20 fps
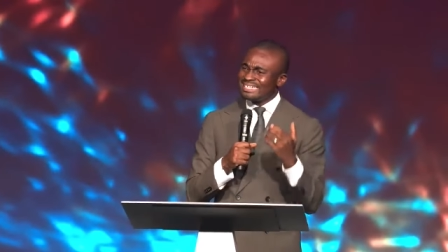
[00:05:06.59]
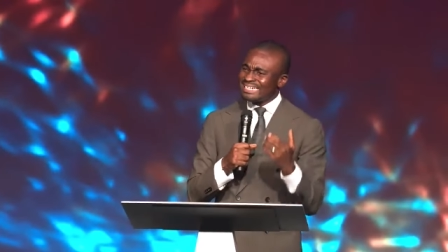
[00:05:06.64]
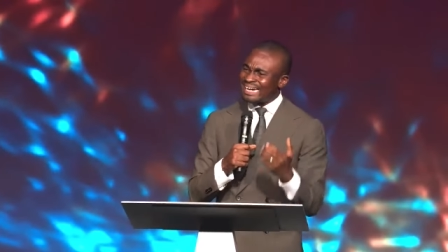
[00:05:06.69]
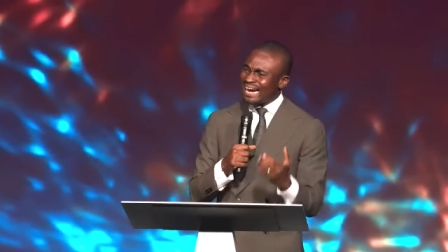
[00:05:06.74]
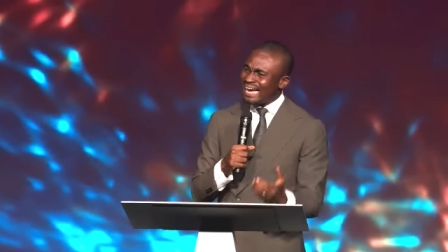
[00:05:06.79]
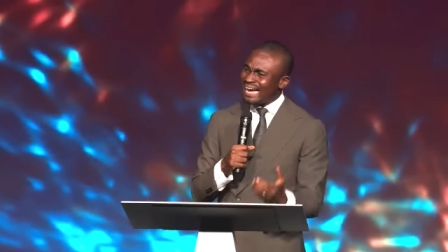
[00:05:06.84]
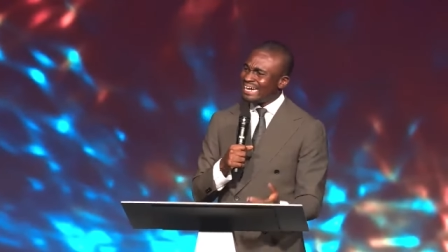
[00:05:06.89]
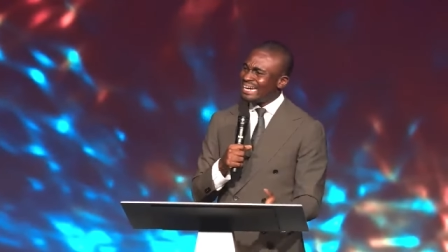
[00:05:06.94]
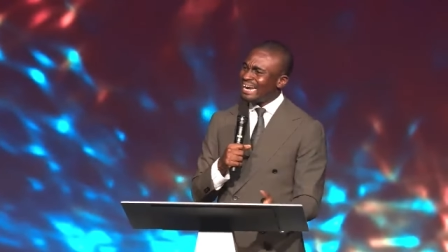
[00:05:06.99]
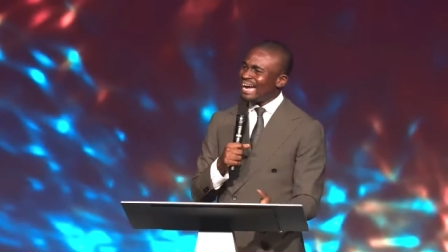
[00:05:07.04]

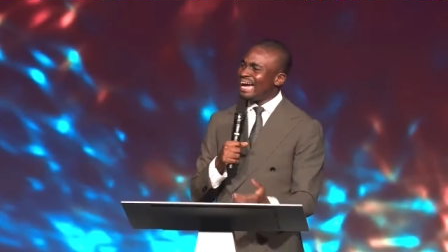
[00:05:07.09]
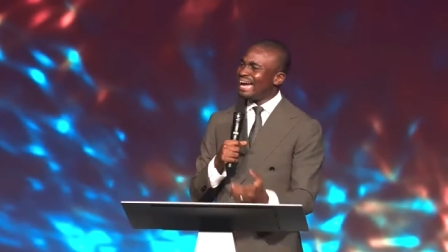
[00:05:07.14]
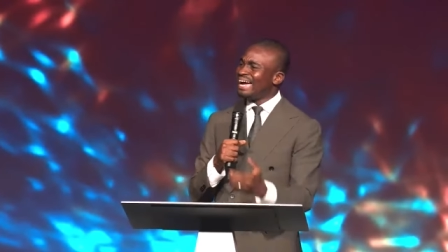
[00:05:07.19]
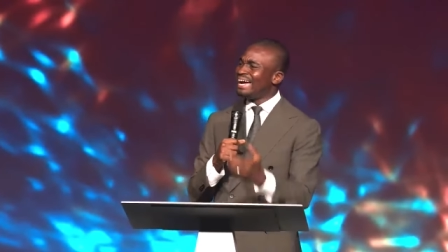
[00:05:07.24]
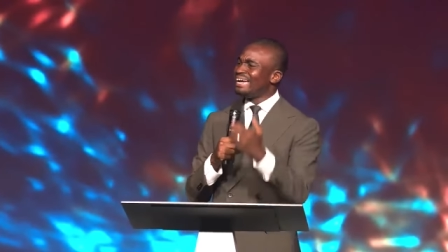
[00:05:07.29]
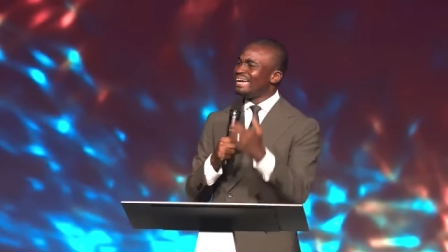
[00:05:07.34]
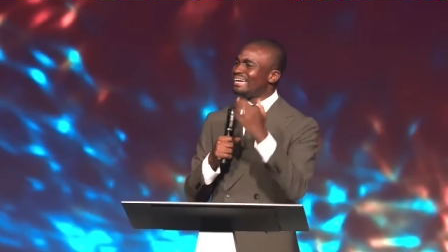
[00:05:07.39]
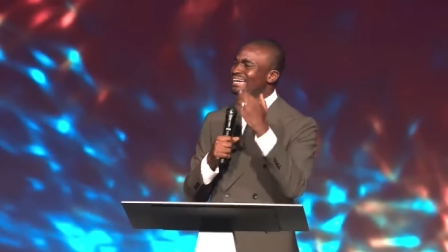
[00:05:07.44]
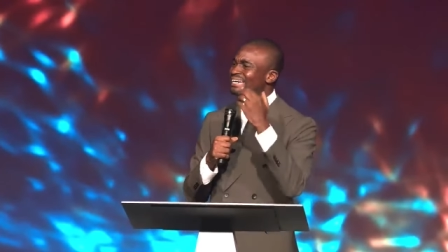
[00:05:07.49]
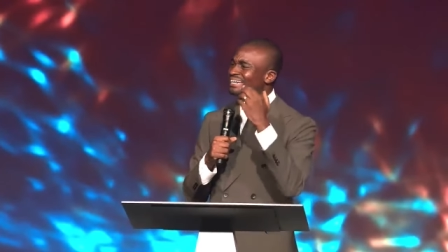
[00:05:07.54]
garner
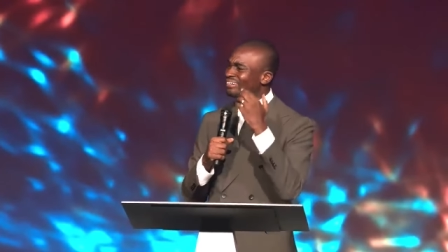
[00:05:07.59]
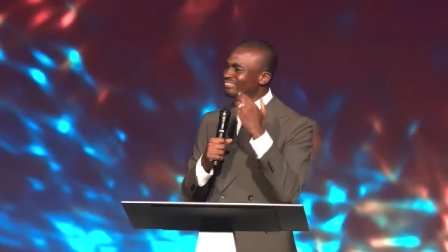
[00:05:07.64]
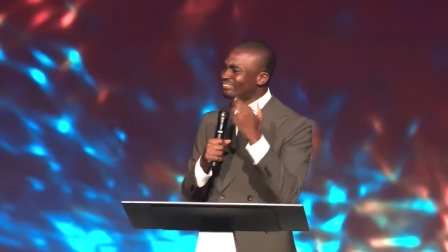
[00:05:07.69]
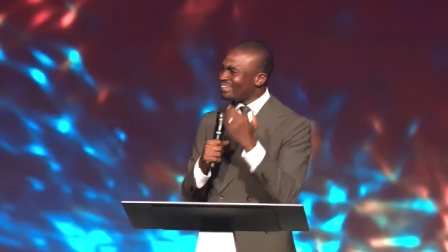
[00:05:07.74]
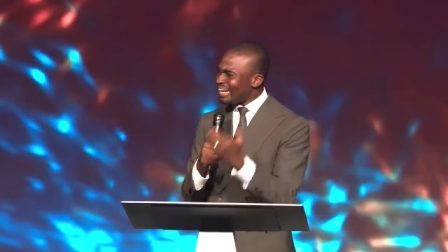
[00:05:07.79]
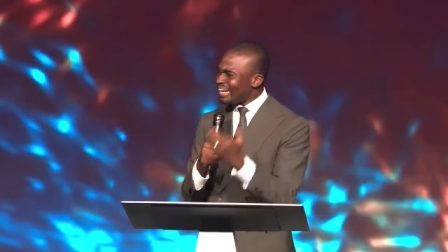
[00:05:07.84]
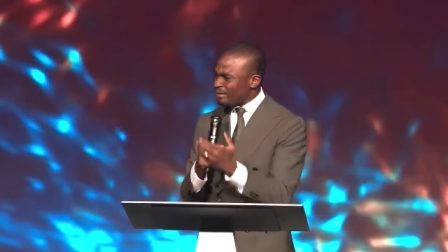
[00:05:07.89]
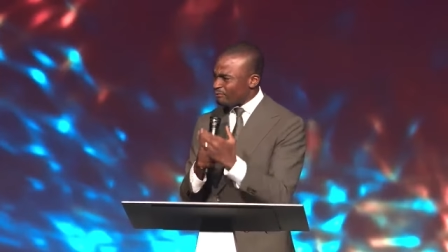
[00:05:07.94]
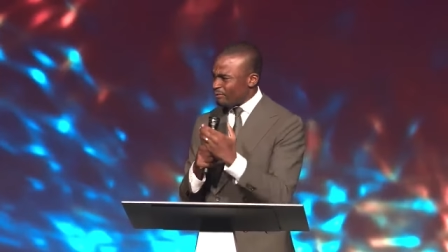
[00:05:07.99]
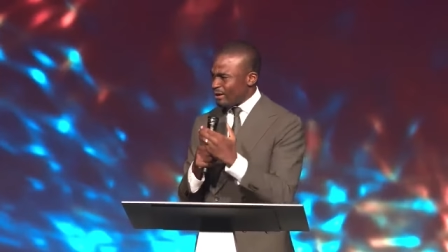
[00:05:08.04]

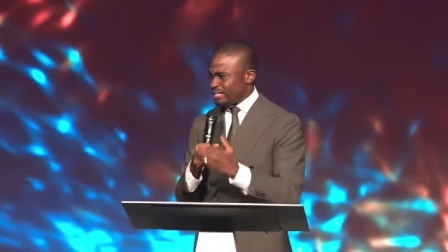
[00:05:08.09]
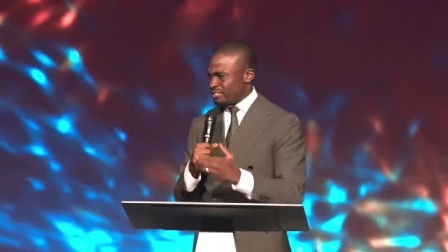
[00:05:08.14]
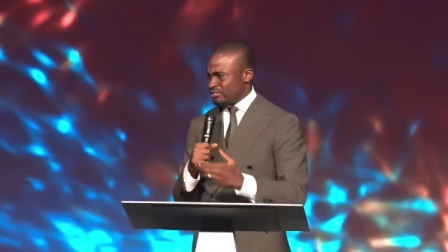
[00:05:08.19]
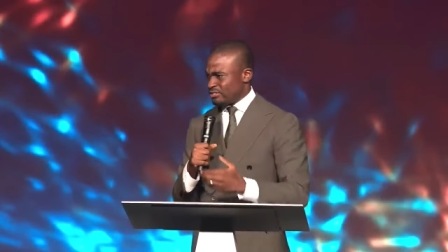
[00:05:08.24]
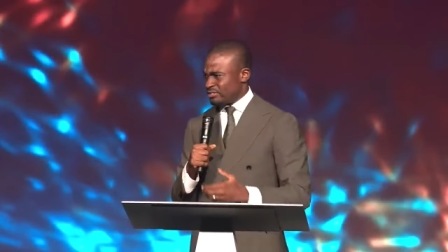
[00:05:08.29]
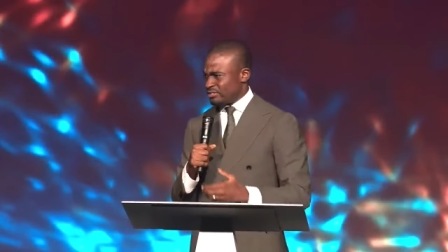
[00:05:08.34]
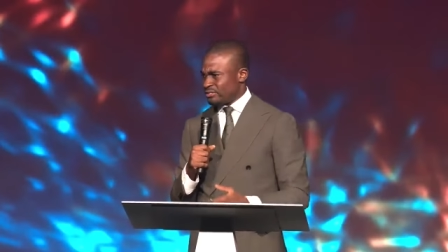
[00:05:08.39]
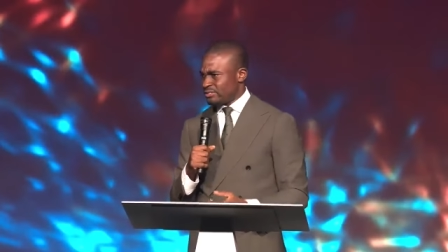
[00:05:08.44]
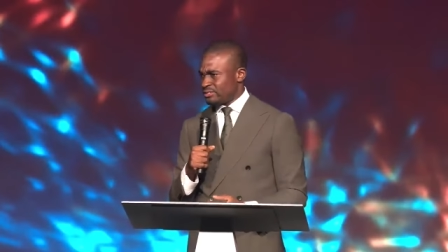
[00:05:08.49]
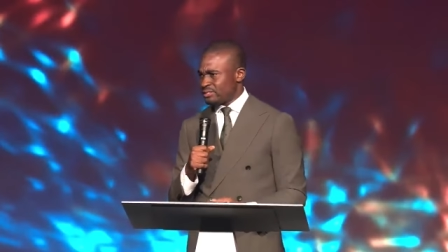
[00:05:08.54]

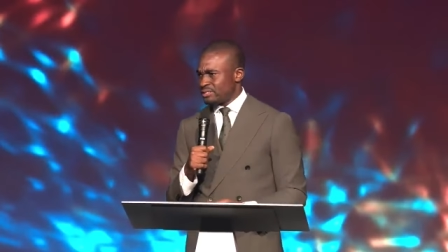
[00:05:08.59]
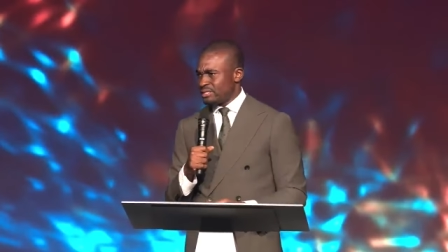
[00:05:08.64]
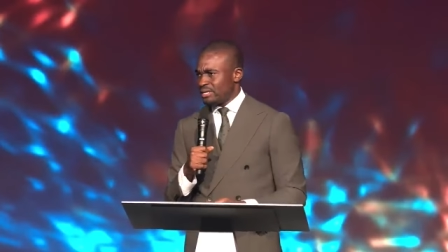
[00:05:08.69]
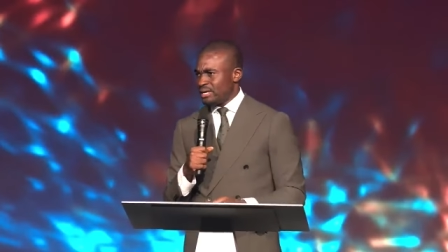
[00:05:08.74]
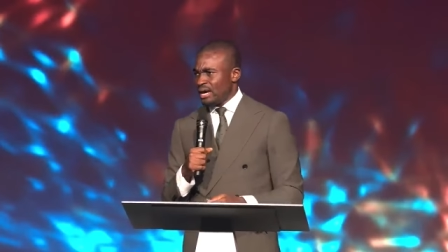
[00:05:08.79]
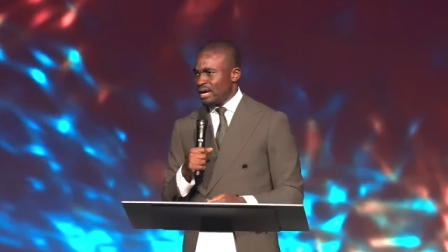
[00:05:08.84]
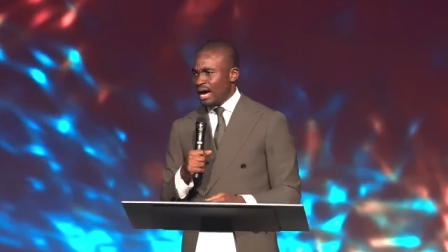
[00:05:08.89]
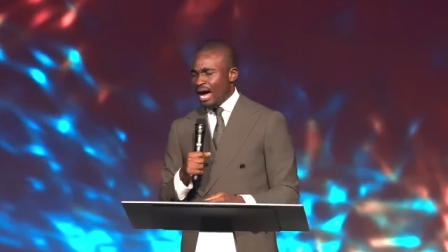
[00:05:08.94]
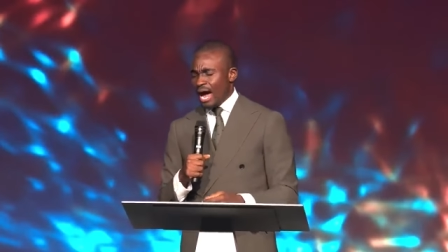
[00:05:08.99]
relevance.